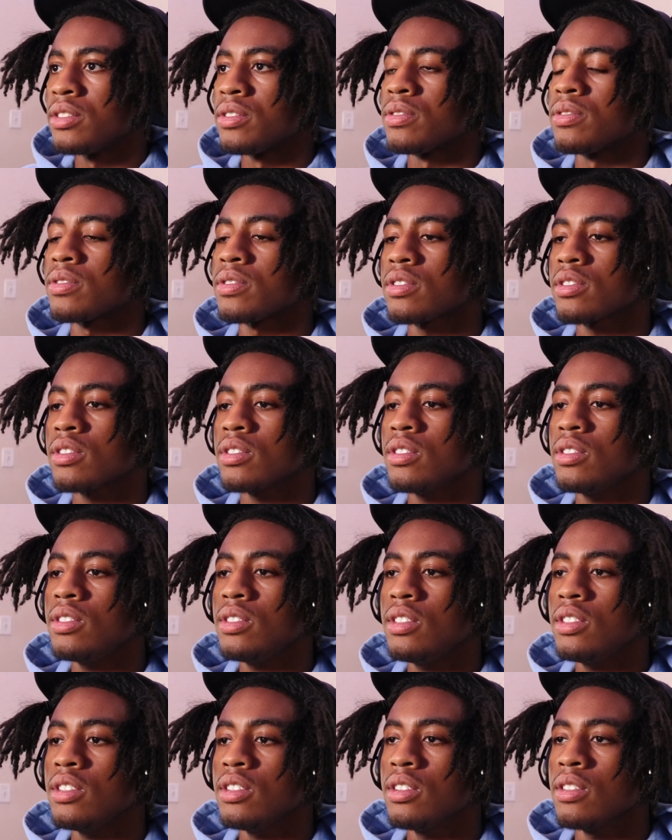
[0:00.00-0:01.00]
What? All
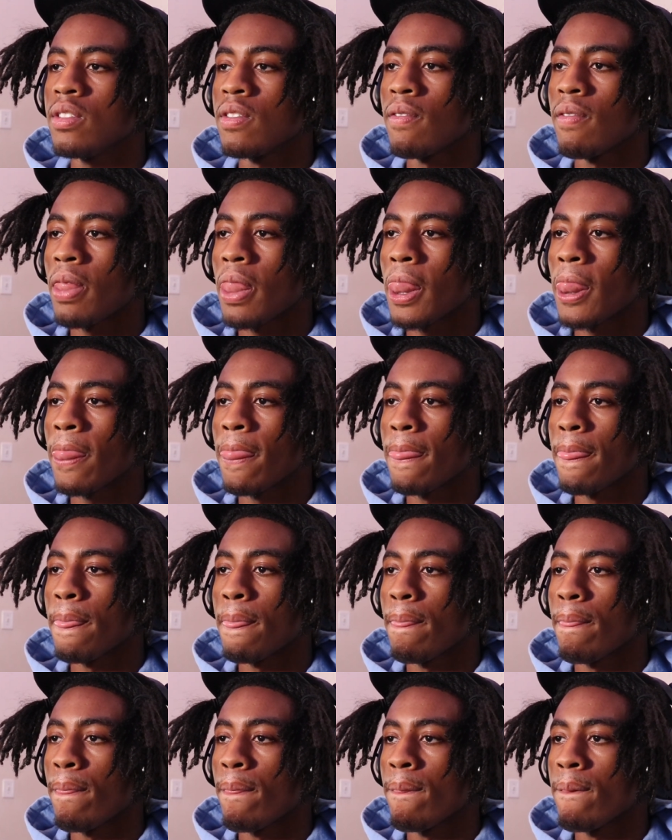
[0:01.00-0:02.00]
right, y'all, we working on
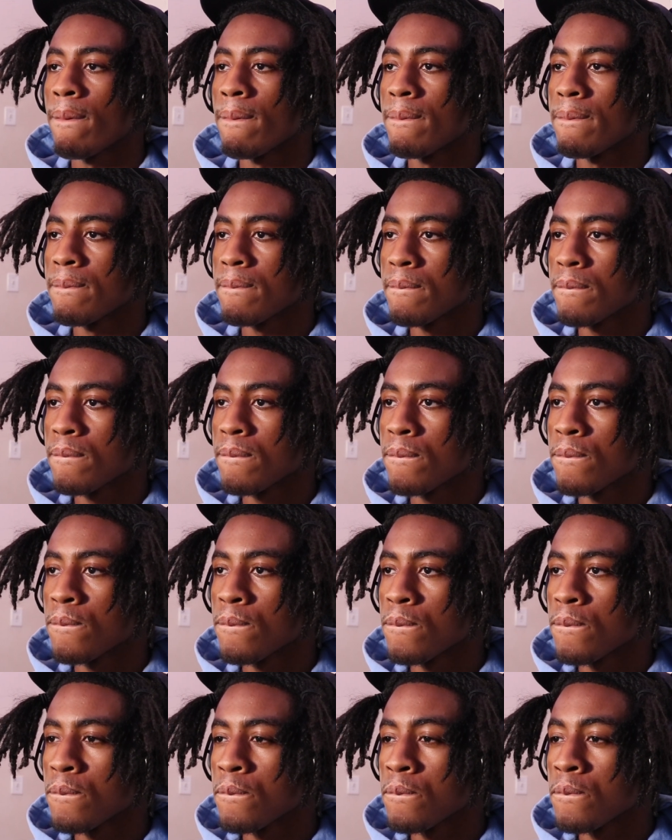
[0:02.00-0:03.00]
a low percent
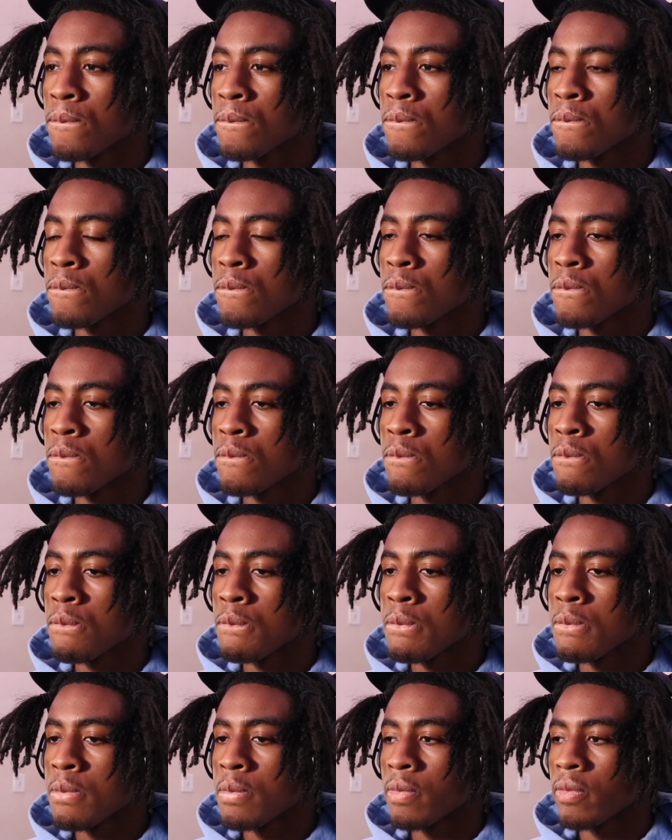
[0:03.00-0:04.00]
battery, so we gotta make
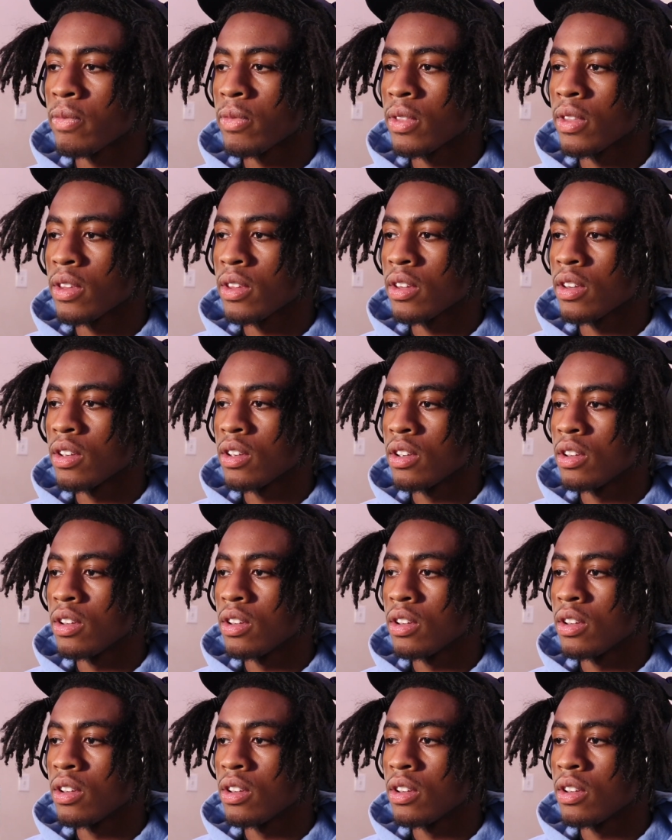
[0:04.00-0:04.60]
it move, man.